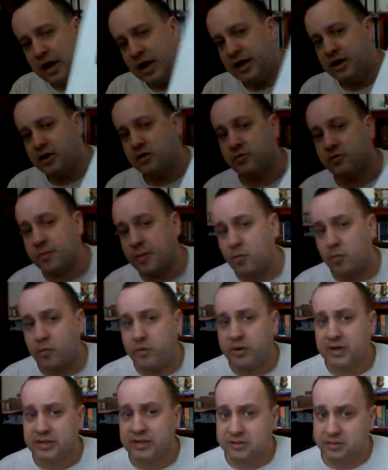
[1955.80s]
I don't remember
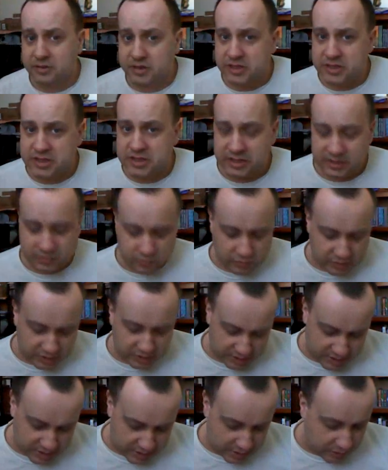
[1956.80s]
when I started this
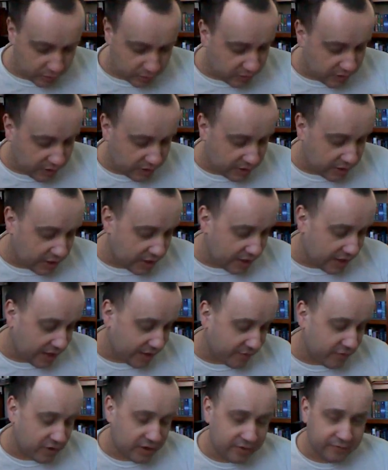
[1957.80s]
one. This one, I
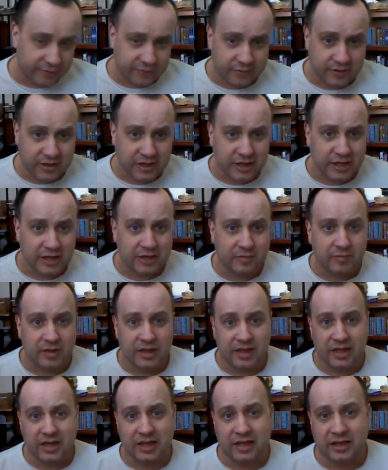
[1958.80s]
have it on frame,
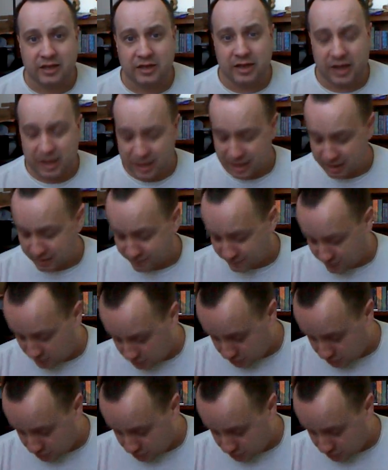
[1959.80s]
and I haven't